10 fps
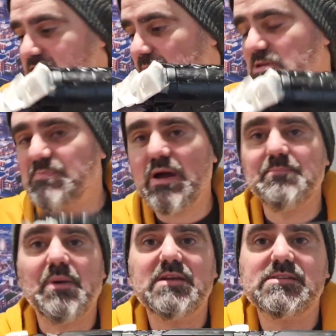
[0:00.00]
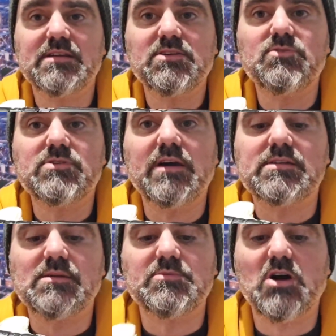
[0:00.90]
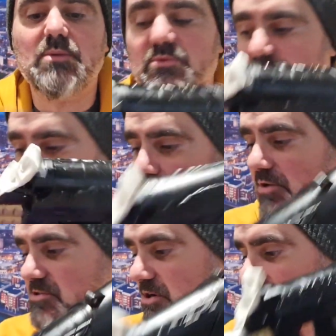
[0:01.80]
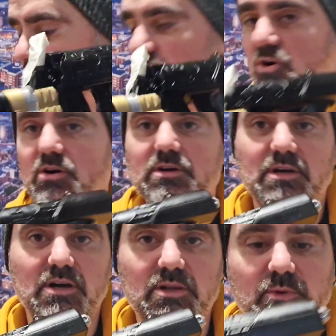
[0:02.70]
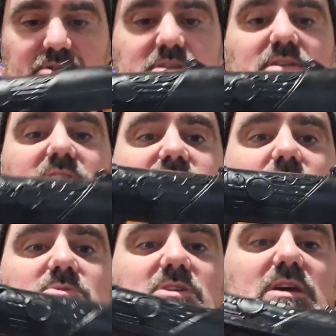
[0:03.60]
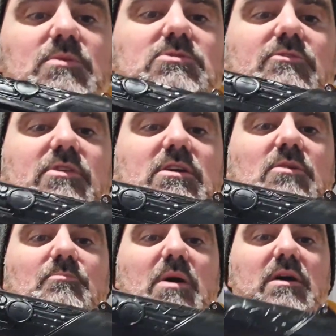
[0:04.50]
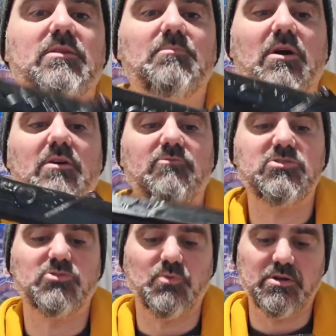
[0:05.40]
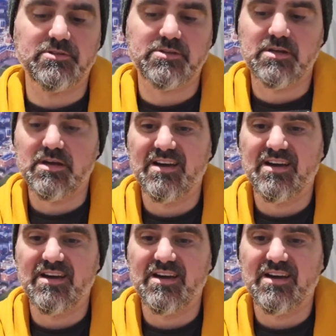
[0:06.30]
Some of these paint pens, they do take some time, and the ones I've got and the ones in the description here, which I think are better than my original ones,